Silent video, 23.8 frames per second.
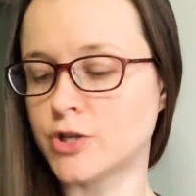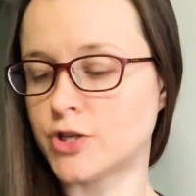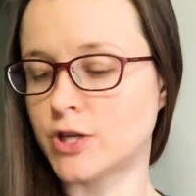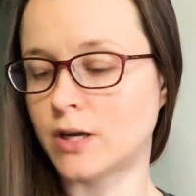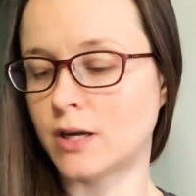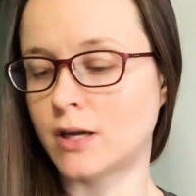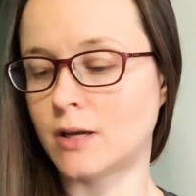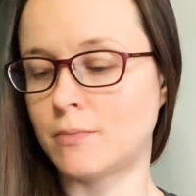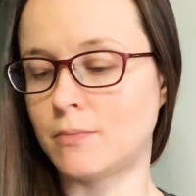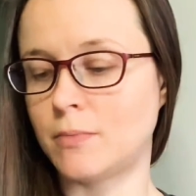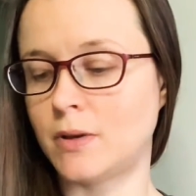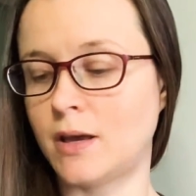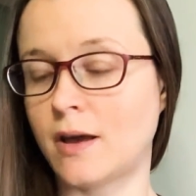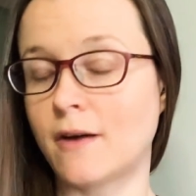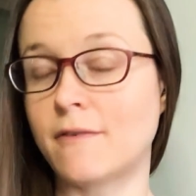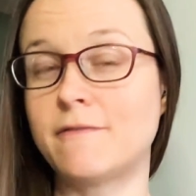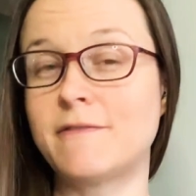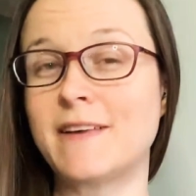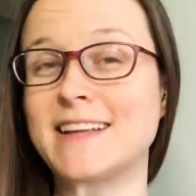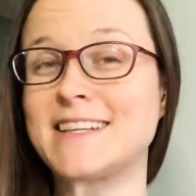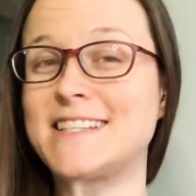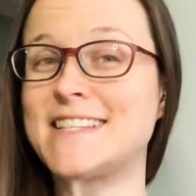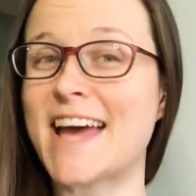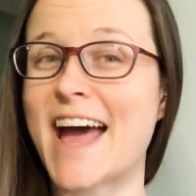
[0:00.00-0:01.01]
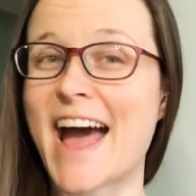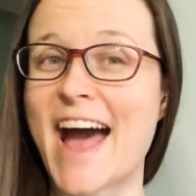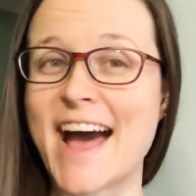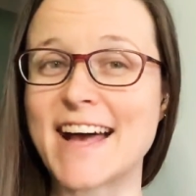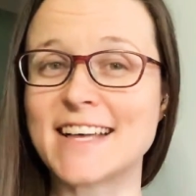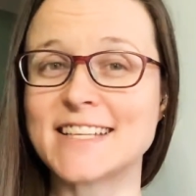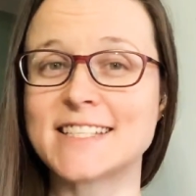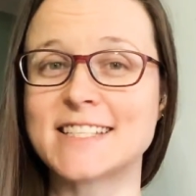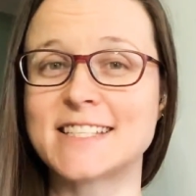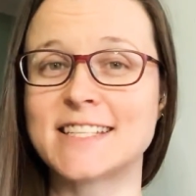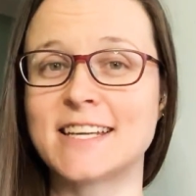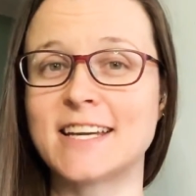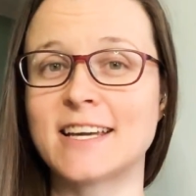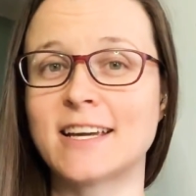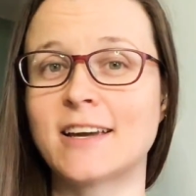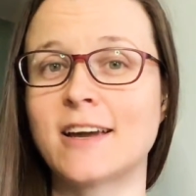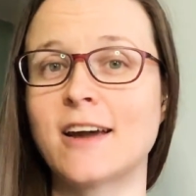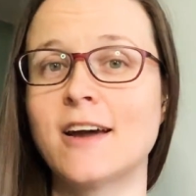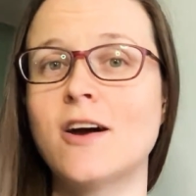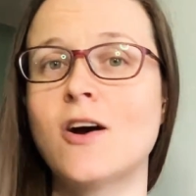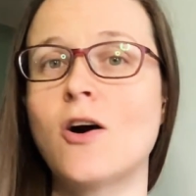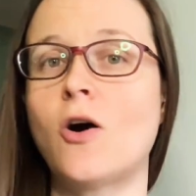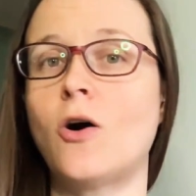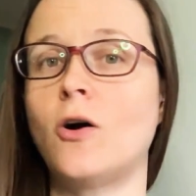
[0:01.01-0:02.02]
it can be a fantastic
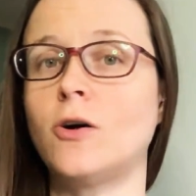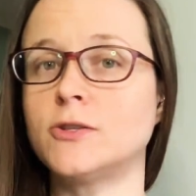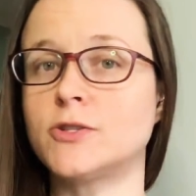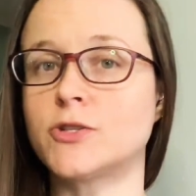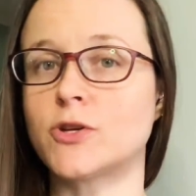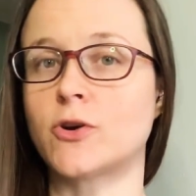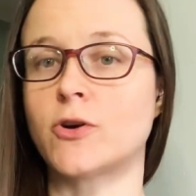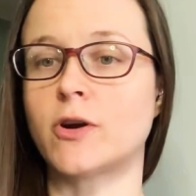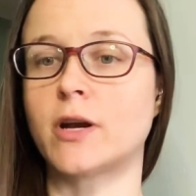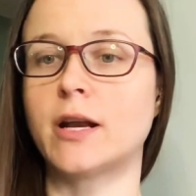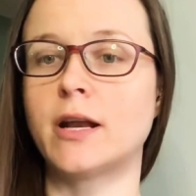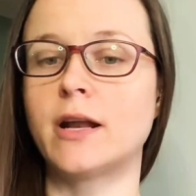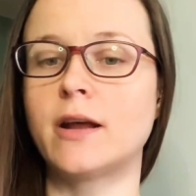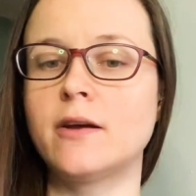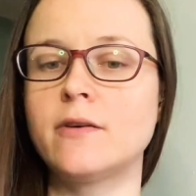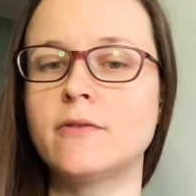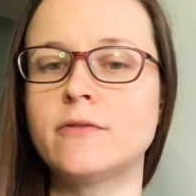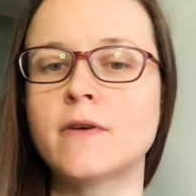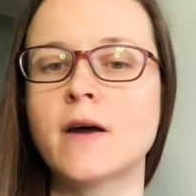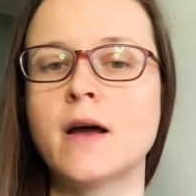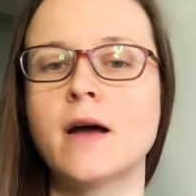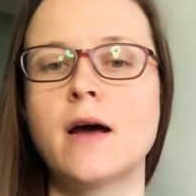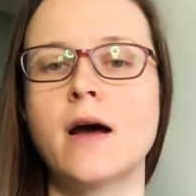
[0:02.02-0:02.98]
alternative.